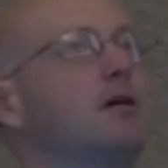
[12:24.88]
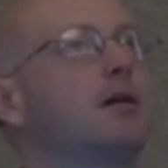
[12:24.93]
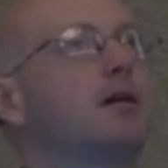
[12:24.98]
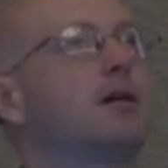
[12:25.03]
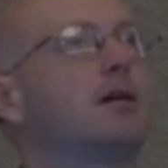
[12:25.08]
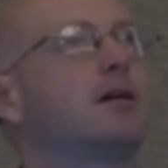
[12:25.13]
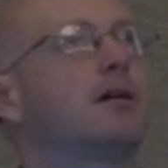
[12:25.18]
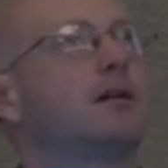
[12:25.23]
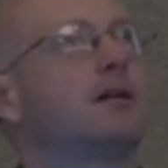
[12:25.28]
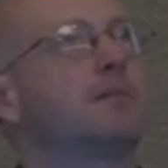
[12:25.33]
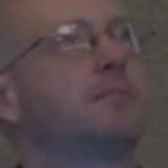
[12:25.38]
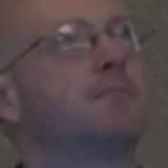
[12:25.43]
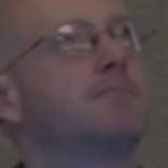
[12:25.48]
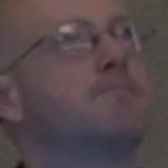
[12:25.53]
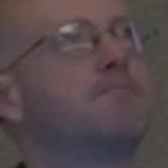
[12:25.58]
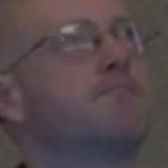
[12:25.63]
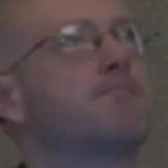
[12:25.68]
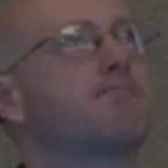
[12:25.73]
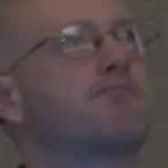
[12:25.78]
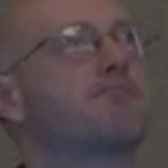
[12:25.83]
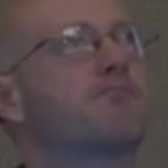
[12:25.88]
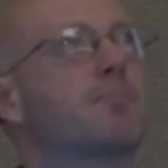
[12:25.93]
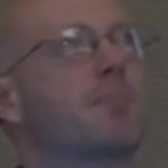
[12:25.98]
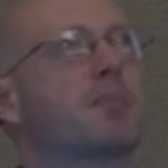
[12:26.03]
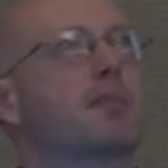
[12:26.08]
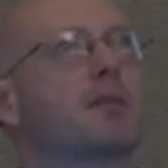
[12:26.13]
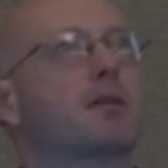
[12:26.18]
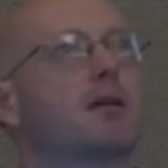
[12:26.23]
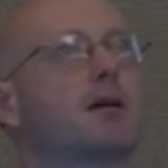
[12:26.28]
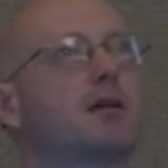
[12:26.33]
a
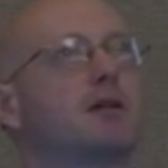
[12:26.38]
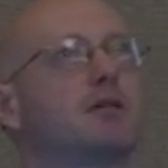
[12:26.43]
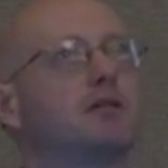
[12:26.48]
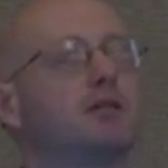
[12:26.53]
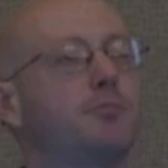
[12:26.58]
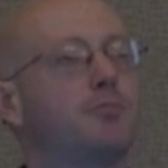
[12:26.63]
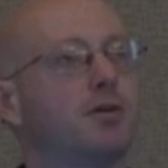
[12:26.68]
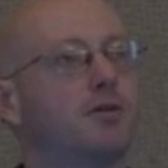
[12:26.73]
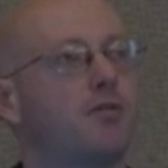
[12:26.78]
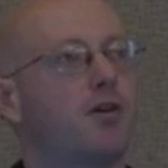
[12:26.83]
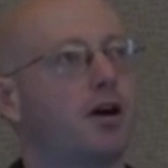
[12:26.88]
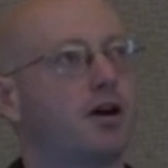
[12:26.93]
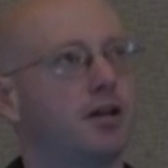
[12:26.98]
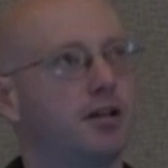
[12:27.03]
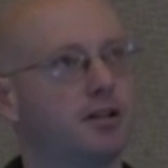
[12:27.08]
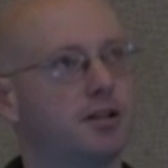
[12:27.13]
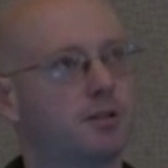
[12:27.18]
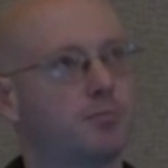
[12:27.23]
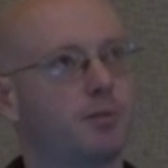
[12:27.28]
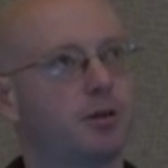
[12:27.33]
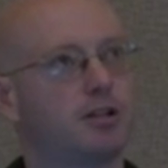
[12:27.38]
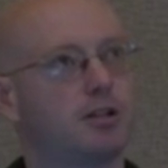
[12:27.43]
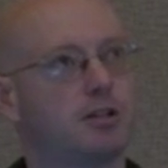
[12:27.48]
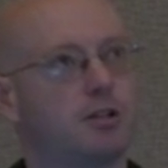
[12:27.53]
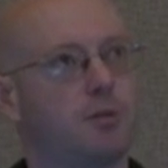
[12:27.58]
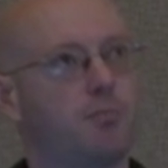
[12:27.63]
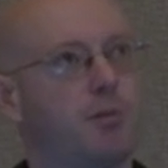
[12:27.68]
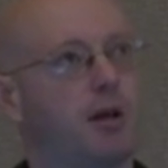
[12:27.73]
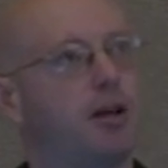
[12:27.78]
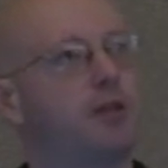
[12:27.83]
little bit of audience
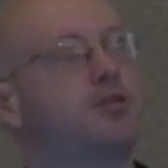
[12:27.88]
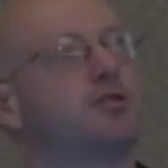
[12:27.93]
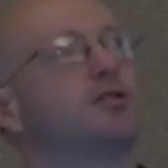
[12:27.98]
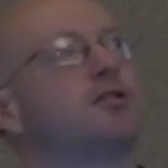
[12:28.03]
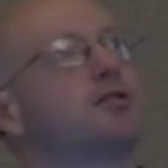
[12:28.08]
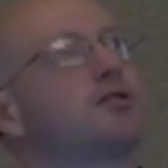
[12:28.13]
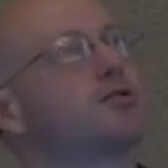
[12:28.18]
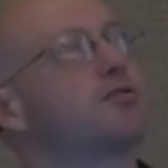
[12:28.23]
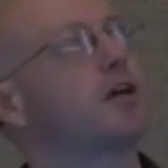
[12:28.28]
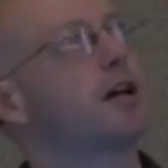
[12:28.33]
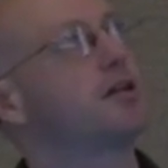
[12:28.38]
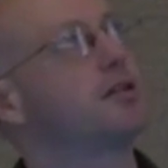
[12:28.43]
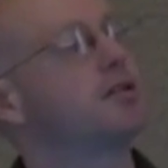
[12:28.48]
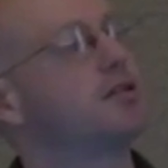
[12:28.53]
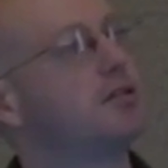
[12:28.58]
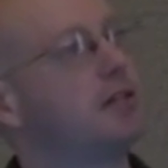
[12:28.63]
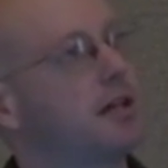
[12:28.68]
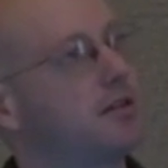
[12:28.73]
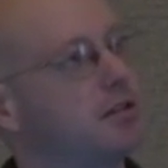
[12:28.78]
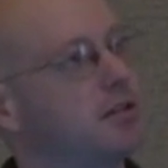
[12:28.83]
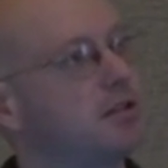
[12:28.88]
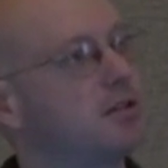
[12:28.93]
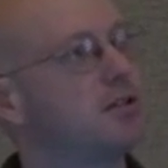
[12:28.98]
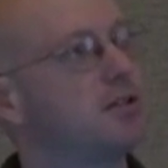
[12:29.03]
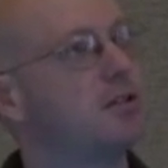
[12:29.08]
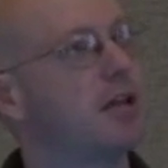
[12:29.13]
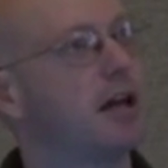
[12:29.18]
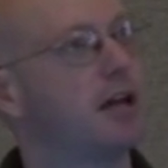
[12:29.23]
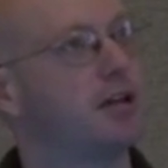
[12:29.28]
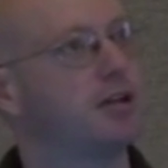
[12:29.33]
participation to try to set the
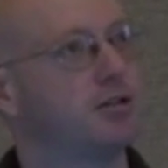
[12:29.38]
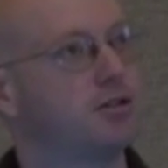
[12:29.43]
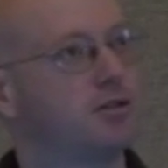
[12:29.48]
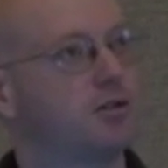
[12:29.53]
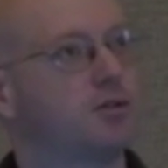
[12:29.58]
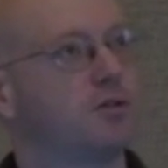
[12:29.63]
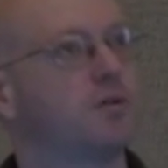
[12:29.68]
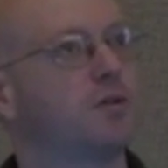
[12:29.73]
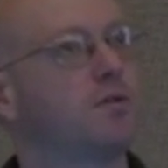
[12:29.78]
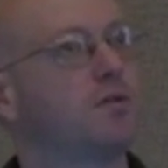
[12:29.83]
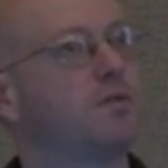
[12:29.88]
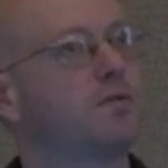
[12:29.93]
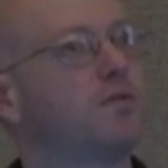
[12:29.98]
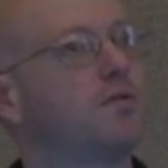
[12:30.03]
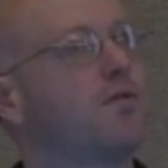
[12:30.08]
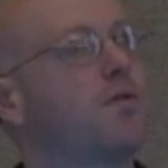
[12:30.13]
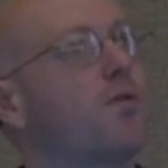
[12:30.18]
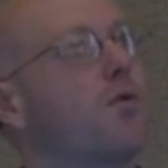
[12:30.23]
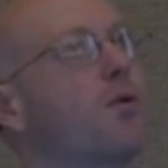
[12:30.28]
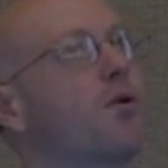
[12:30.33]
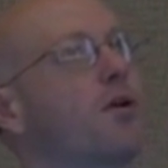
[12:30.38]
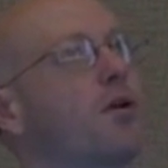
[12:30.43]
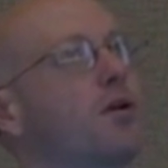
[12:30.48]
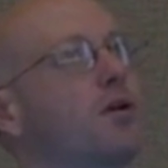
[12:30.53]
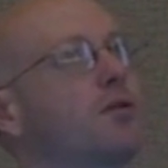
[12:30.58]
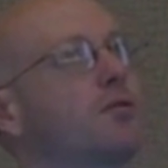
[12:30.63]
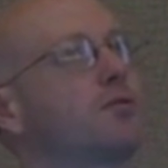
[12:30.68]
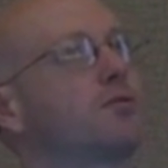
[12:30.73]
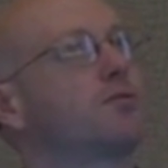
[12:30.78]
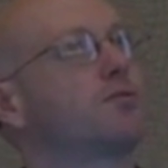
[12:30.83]
stage
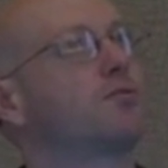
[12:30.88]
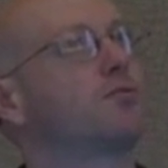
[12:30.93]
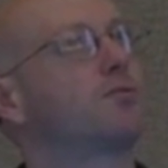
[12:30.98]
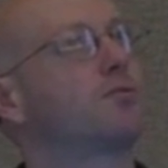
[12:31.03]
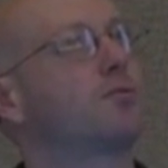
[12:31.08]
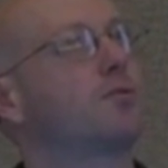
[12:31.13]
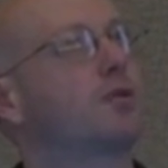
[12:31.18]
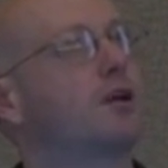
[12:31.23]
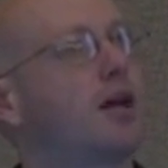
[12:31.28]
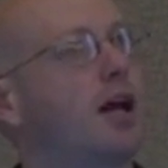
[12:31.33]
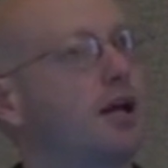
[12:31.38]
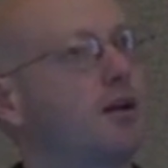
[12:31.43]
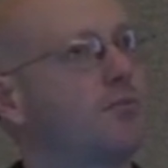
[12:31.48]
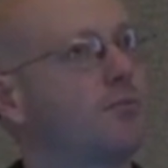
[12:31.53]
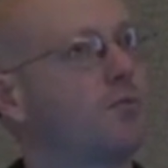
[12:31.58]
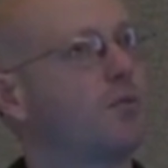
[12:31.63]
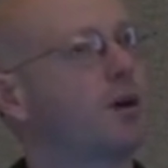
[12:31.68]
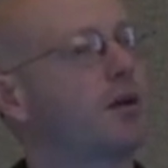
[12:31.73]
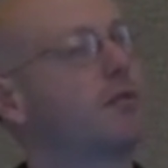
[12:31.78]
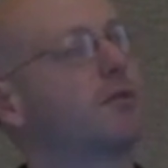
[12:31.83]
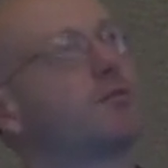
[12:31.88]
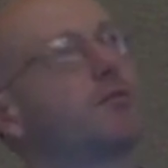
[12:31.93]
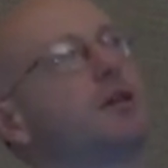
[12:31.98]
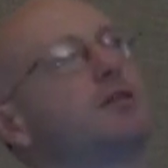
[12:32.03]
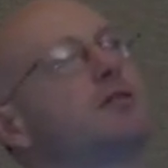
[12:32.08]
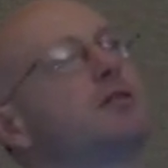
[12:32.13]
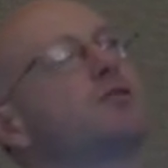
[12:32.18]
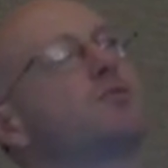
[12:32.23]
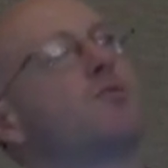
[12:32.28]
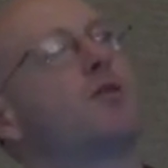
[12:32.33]
for kind of one of the
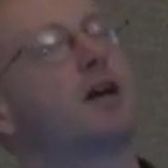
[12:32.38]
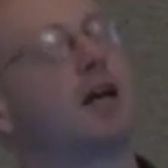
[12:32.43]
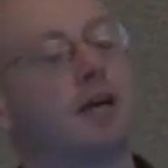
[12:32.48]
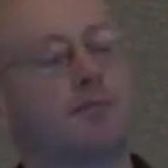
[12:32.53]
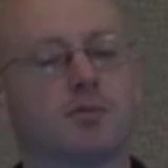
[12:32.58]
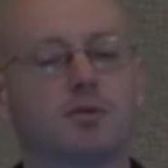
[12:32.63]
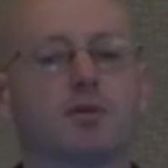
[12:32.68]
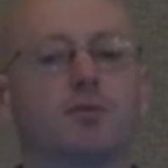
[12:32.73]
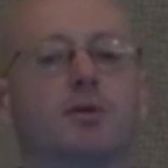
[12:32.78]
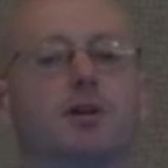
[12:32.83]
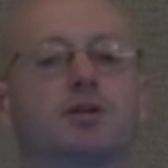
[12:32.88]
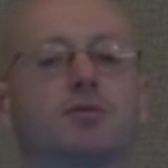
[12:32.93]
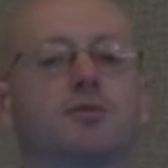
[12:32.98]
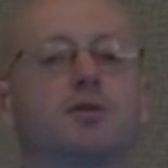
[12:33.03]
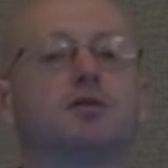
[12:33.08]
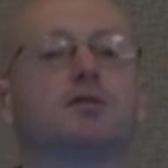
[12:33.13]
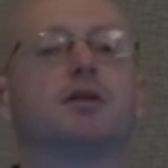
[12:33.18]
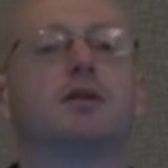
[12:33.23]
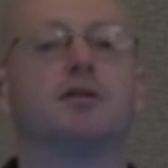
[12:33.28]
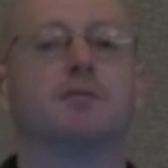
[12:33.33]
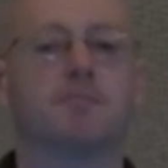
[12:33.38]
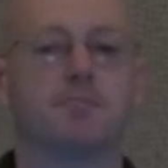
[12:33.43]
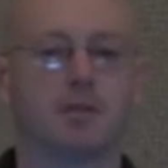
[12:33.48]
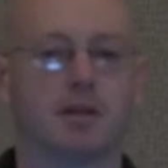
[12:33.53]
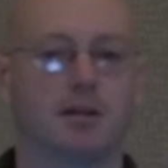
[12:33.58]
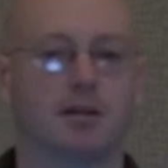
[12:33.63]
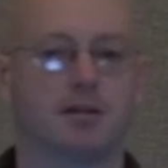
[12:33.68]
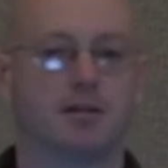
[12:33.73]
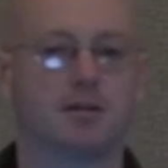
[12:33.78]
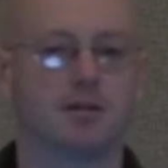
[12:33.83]
reasons why I'm so interested
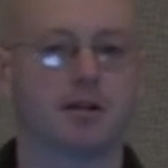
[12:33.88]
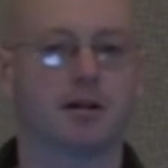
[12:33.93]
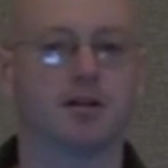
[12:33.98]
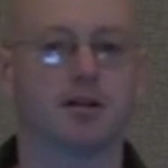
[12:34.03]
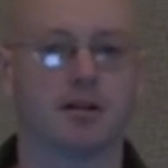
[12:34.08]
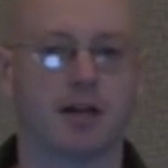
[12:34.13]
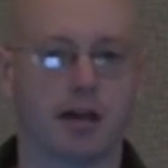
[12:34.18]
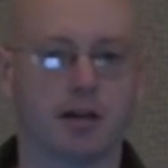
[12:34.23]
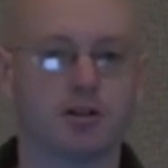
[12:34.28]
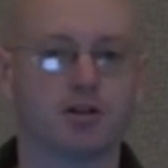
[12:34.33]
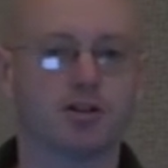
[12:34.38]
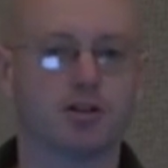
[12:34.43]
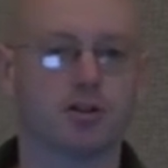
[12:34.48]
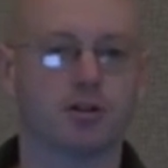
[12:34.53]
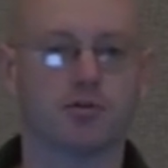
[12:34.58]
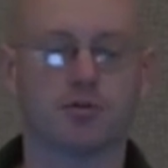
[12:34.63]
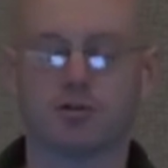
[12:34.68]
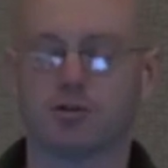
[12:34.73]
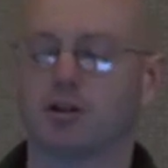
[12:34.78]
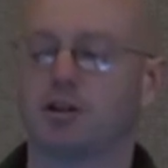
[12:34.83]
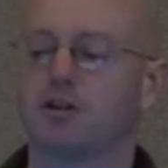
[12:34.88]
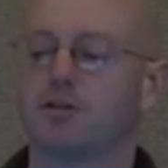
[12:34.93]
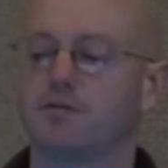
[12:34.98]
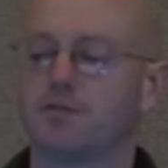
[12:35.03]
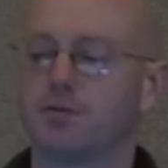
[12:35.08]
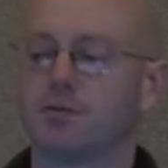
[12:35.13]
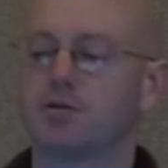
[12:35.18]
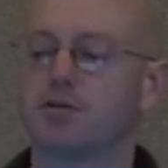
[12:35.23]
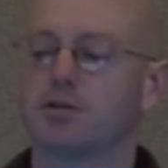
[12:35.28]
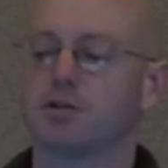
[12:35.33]
in studying energy use in
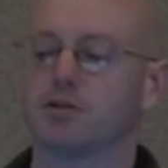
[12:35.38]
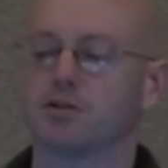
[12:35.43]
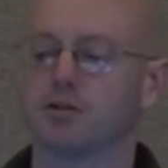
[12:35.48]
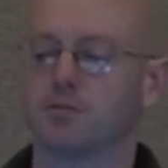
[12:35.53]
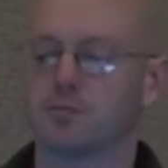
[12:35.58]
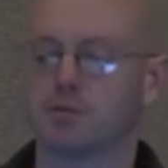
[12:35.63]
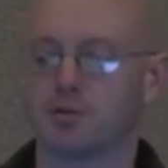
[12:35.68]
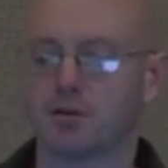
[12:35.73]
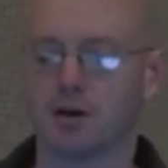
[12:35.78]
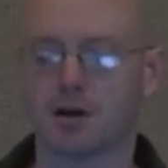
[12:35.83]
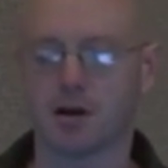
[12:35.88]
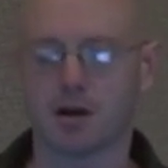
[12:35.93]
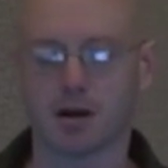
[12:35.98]
food systems.